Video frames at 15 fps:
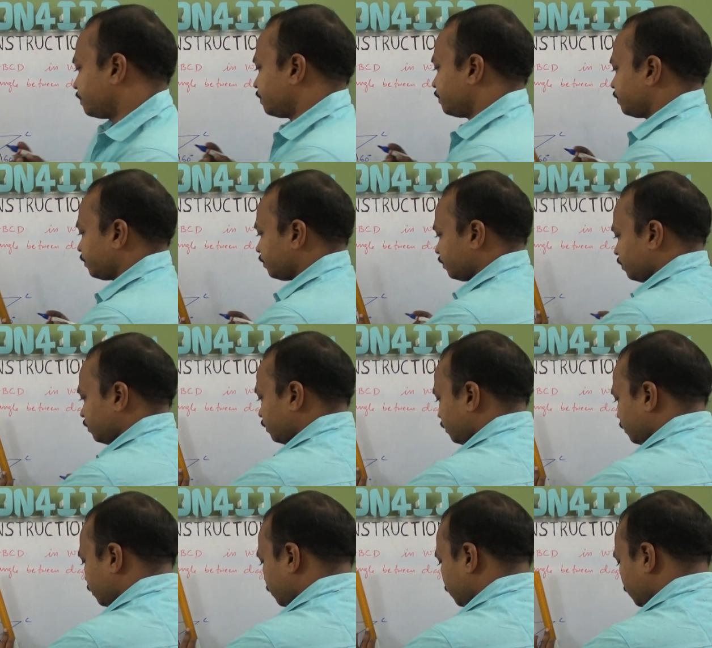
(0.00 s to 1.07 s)

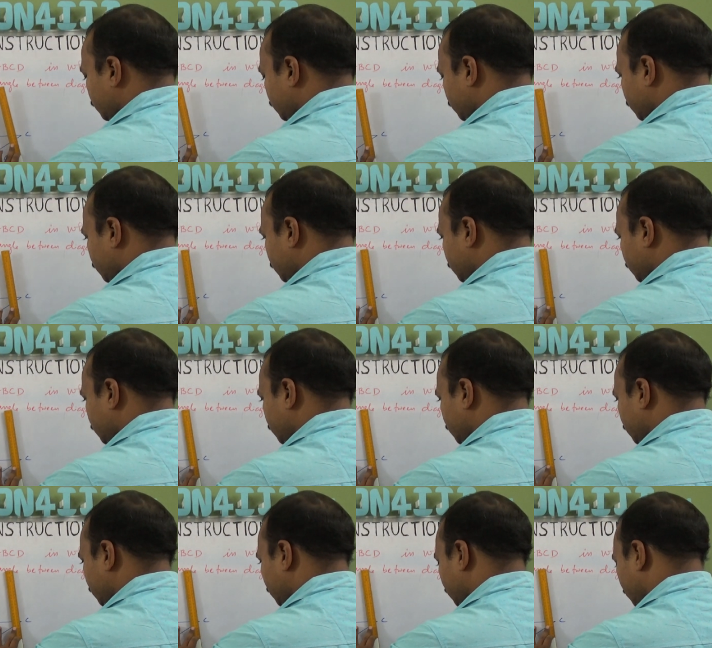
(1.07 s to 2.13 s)

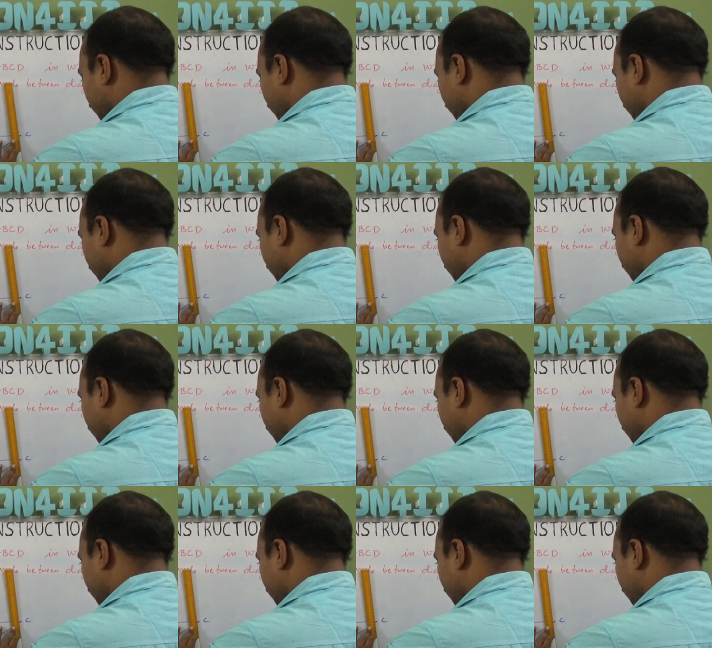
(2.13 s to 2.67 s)
Nothing is said.